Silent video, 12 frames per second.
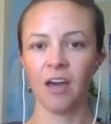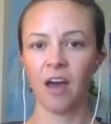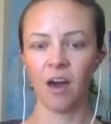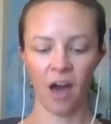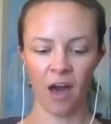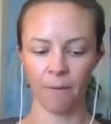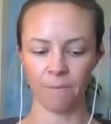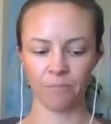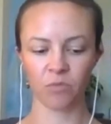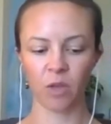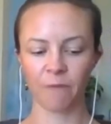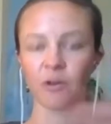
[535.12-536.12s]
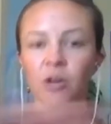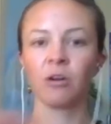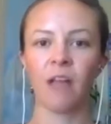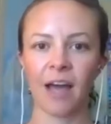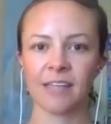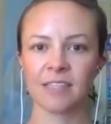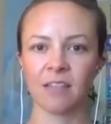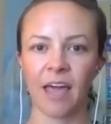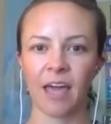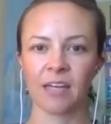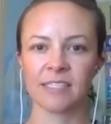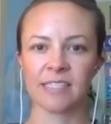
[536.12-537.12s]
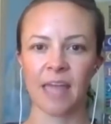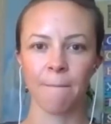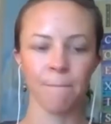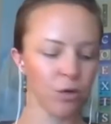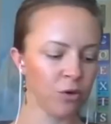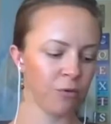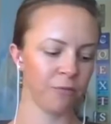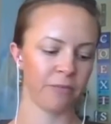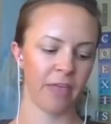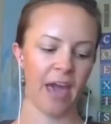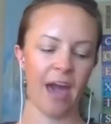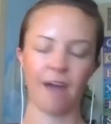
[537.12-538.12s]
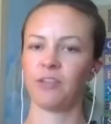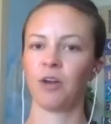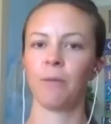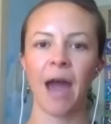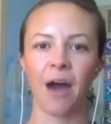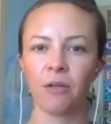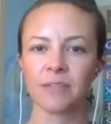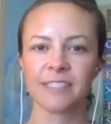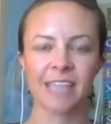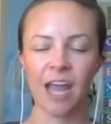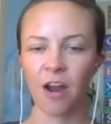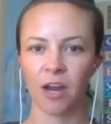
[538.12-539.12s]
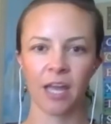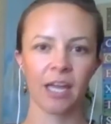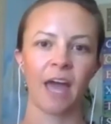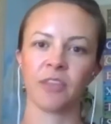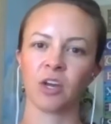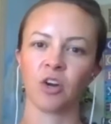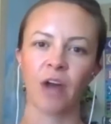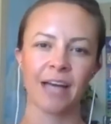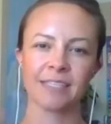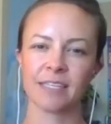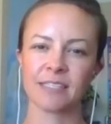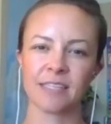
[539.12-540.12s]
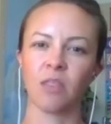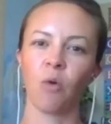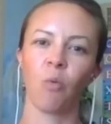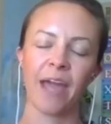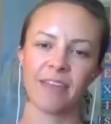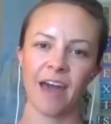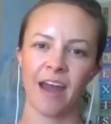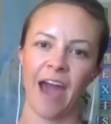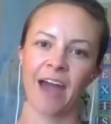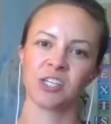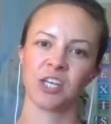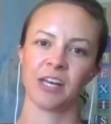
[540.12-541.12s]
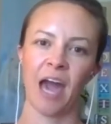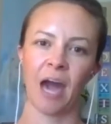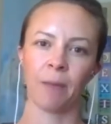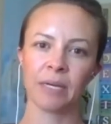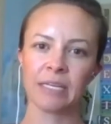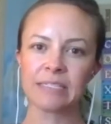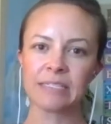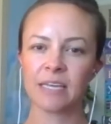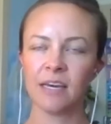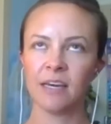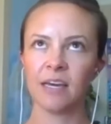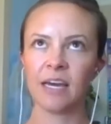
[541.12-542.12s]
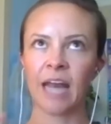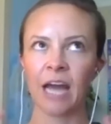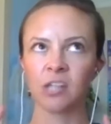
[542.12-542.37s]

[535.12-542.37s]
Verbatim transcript: um, fertilize the land as they move. They have their mouths tearing at the grasses, and the way that action happens, it actually